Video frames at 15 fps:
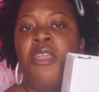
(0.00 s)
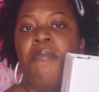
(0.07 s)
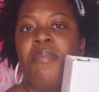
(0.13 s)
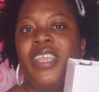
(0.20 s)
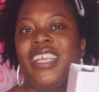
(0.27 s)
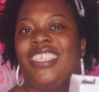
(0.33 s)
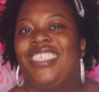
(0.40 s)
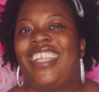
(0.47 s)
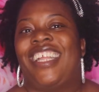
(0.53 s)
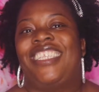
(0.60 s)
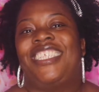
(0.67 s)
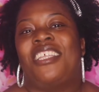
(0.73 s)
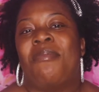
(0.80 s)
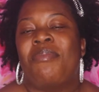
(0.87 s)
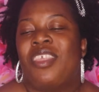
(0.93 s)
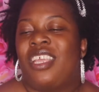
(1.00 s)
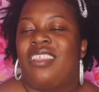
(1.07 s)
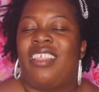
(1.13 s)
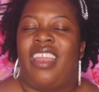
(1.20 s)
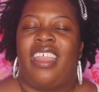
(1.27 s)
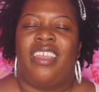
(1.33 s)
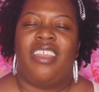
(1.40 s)
because that's something
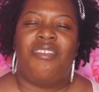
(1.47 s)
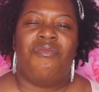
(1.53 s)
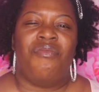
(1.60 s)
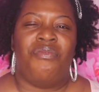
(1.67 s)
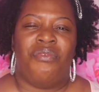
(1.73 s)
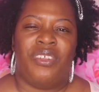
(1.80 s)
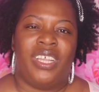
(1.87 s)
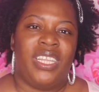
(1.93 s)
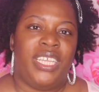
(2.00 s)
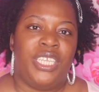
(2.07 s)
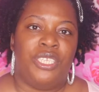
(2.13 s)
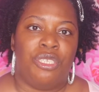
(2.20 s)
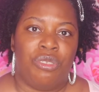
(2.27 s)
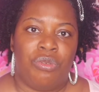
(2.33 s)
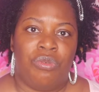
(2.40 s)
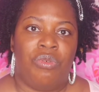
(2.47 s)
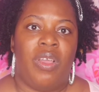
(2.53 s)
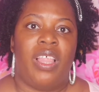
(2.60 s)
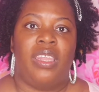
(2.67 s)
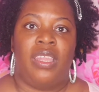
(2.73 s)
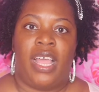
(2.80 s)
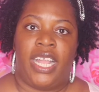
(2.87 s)
that I didn't really do
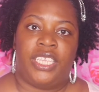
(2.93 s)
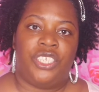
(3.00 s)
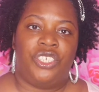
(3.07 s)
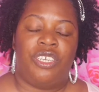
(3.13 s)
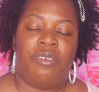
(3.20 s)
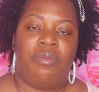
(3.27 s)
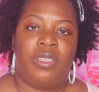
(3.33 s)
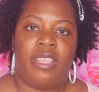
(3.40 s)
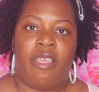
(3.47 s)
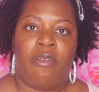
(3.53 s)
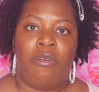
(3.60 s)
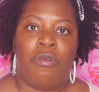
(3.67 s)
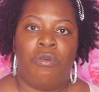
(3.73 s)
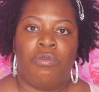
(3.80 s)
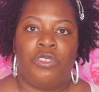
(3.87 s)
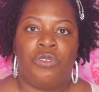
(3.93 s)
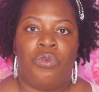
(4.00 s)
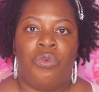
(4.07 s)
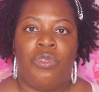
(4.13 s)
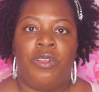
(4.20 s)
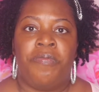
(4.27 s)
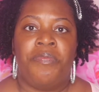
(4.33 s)
last year with our
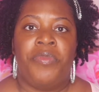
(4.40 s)
homeschool.